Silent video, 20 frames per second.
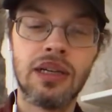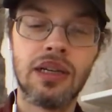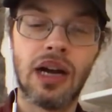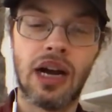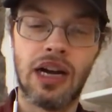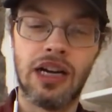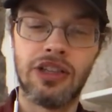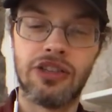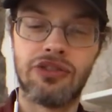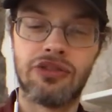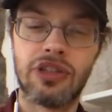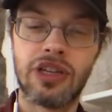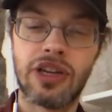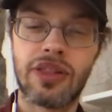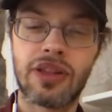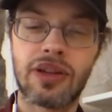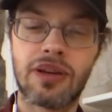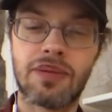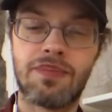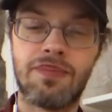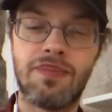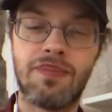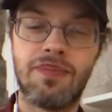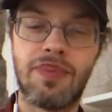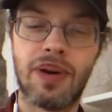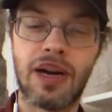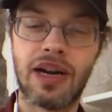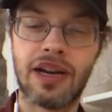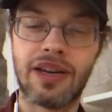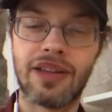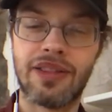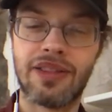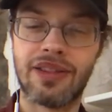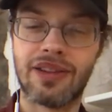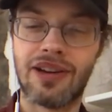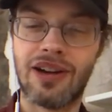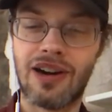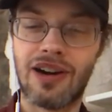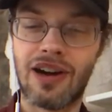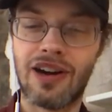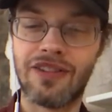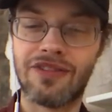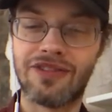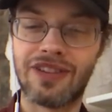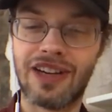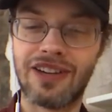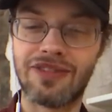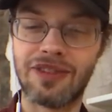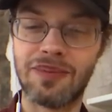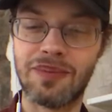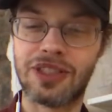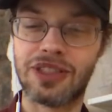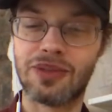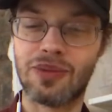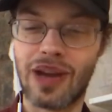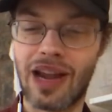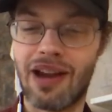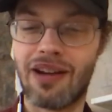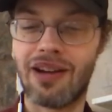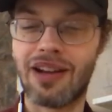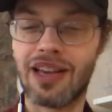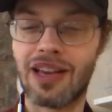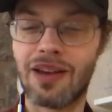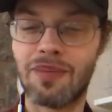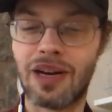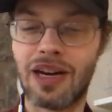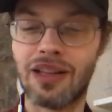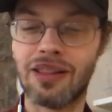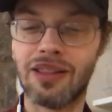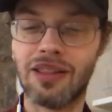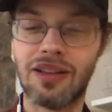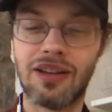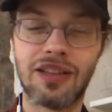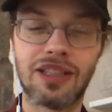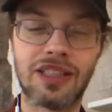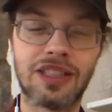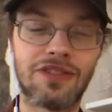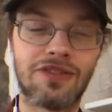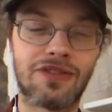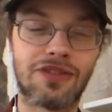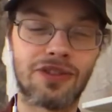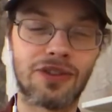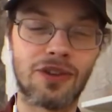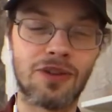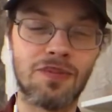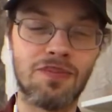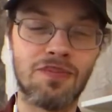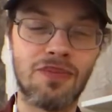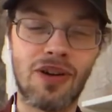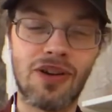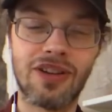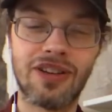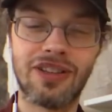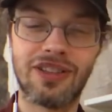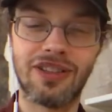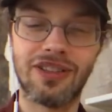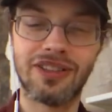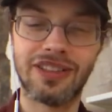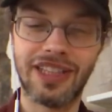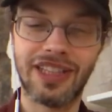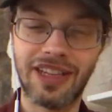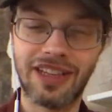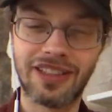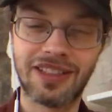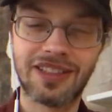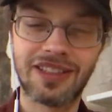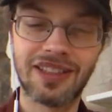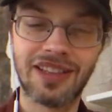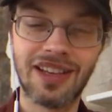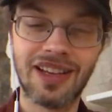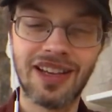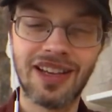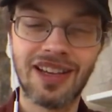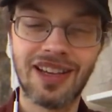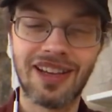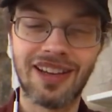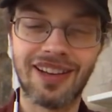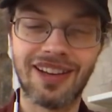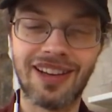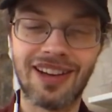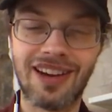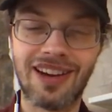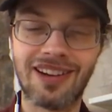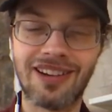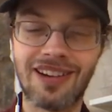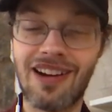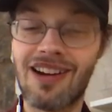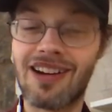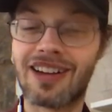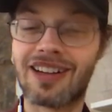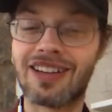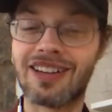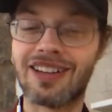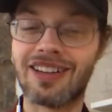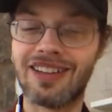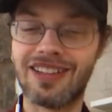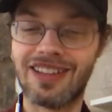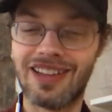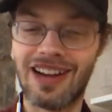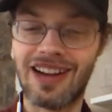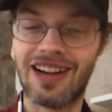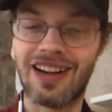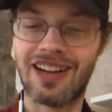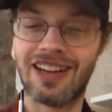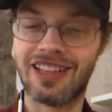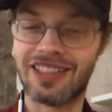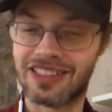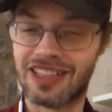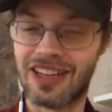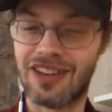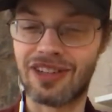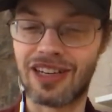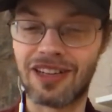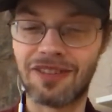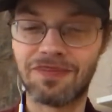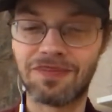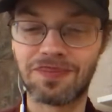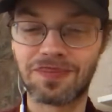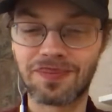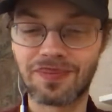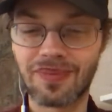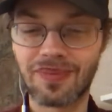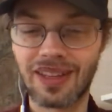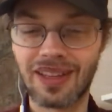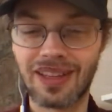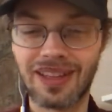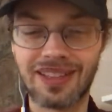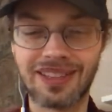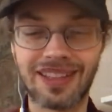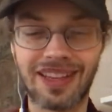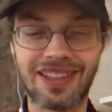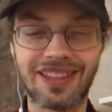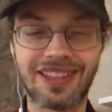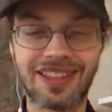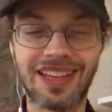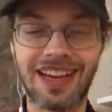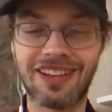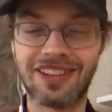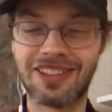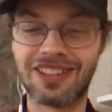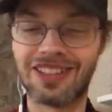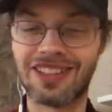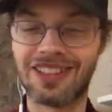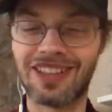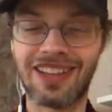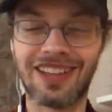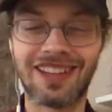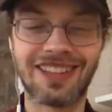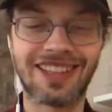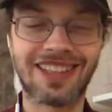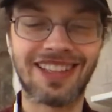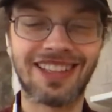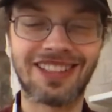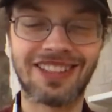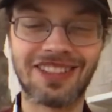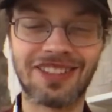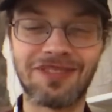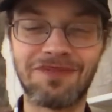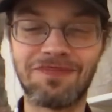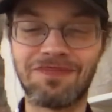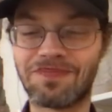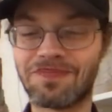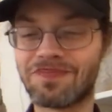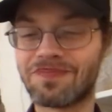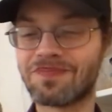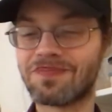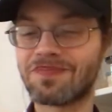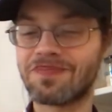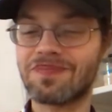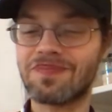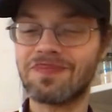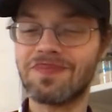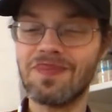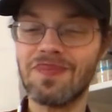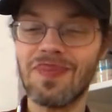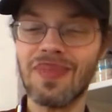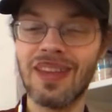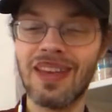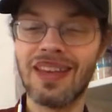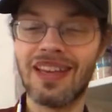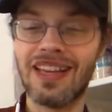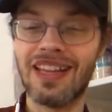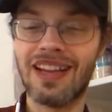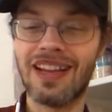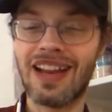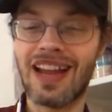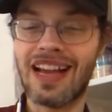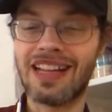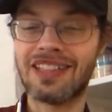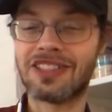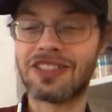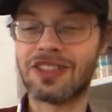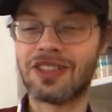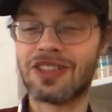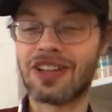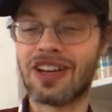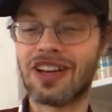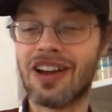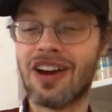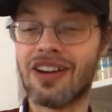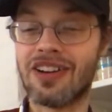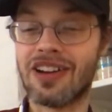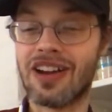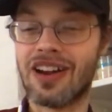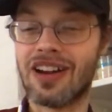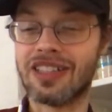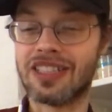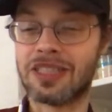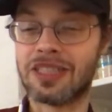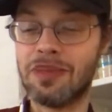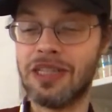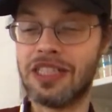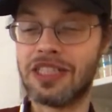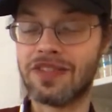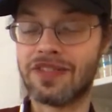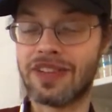I'd rather by the half have him swearing in my lugs fro morn till nicht, and ne'er hearken ya his ever, said the tenant at the kitchen, in an answer to an unheard speech of